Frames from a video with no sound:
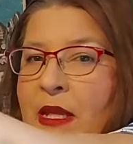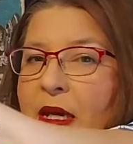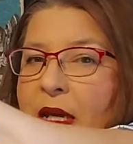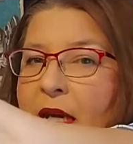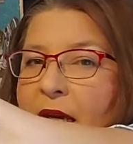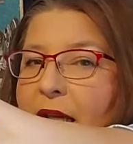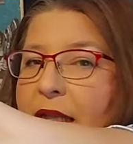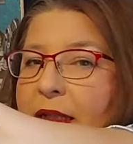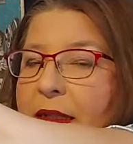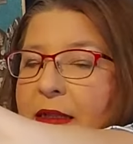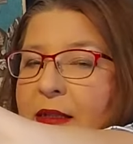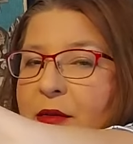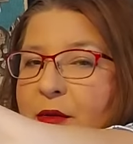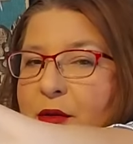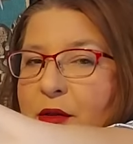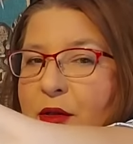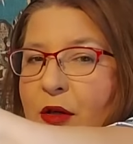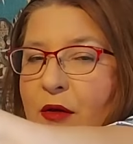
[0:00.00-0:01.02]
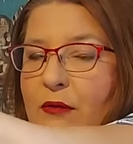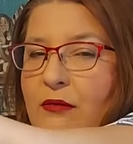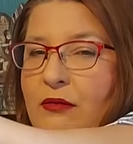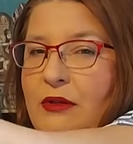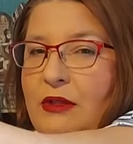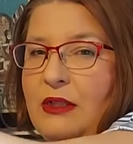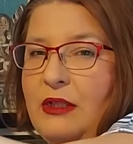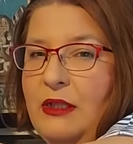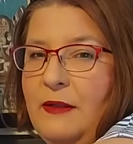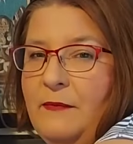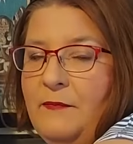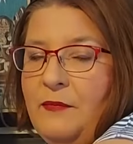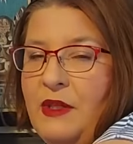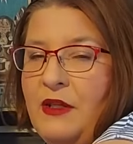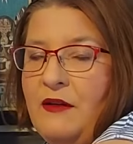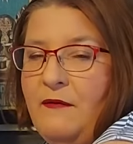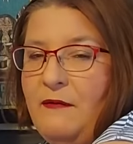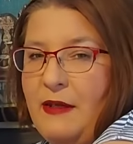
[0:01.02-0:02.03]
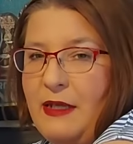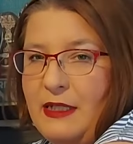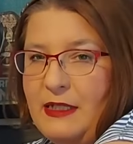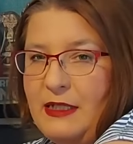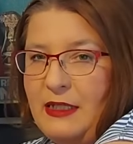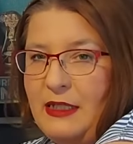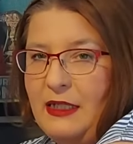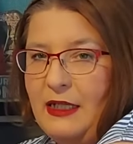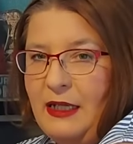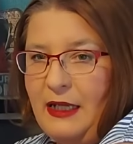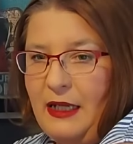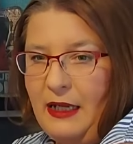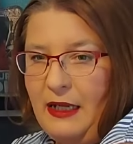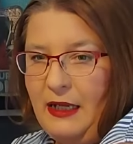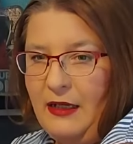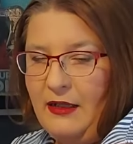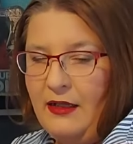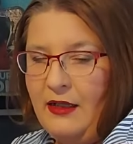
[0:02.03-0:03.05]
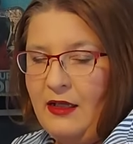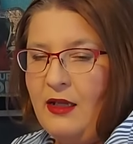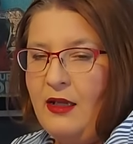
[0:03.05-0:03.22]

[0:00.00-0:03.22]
and sew the facing again,